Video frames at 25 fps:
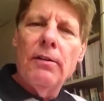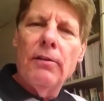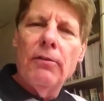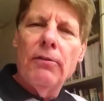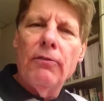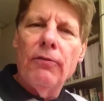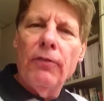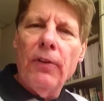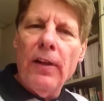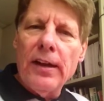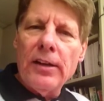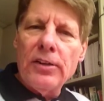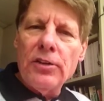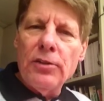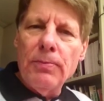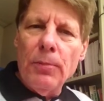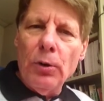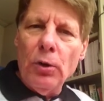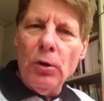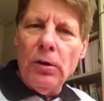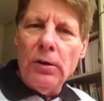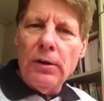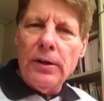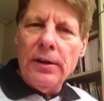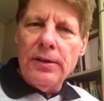
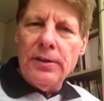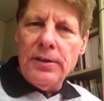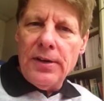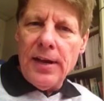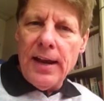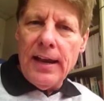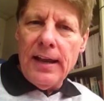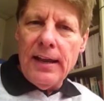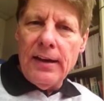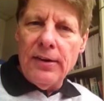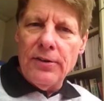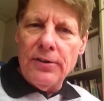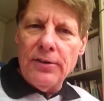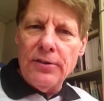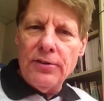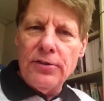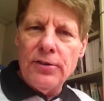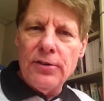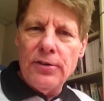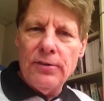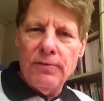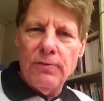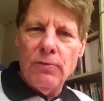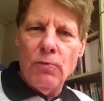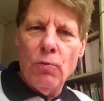flexible
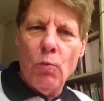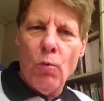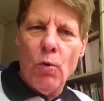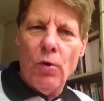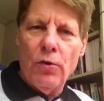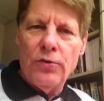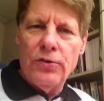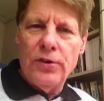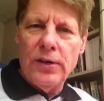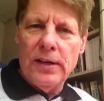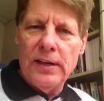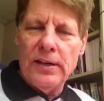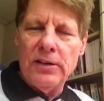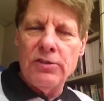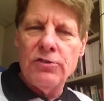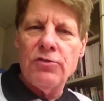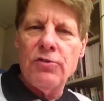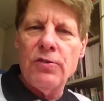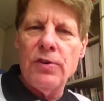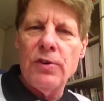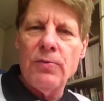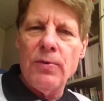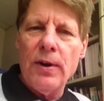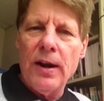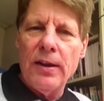containers was the
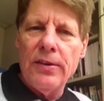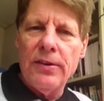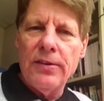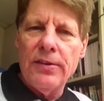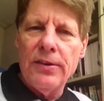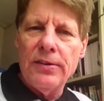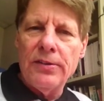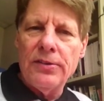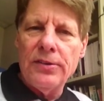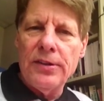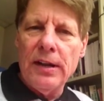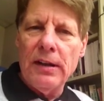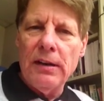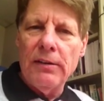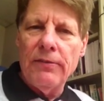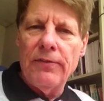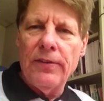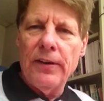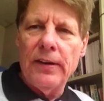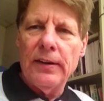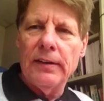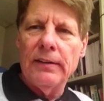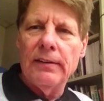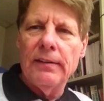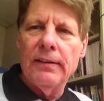industry rather than
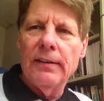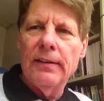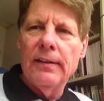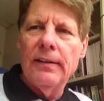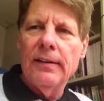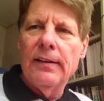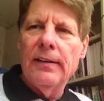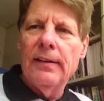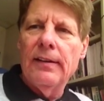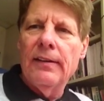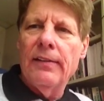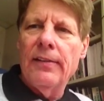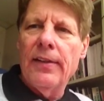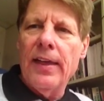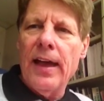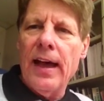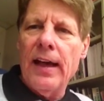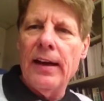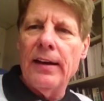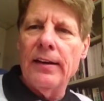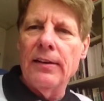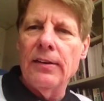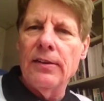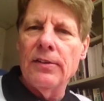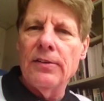cellophane.
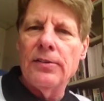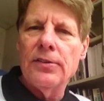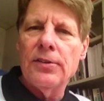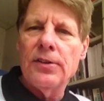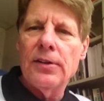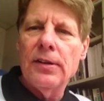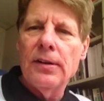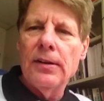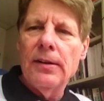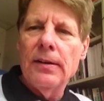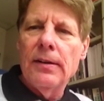That is